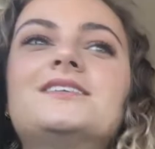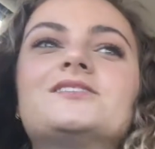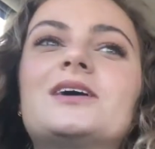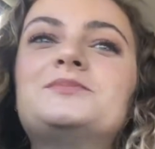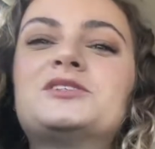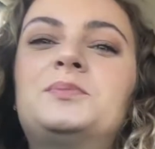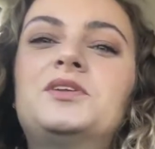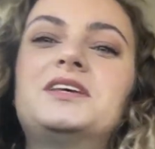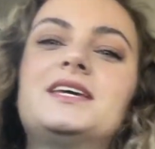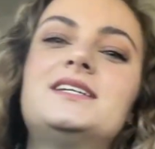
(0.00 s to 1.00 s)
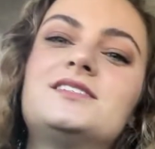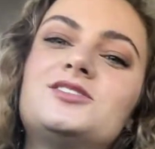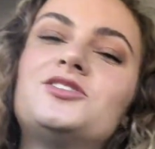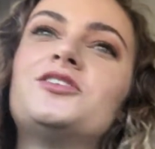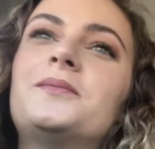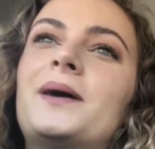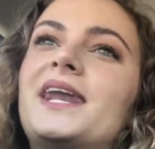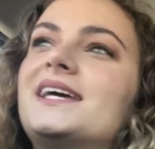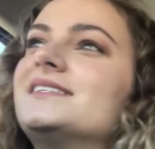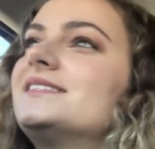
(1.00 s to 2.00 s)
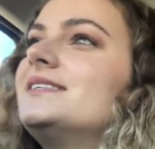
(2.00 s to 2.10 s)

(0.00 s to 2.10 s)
so I'm just pulling into Bunnings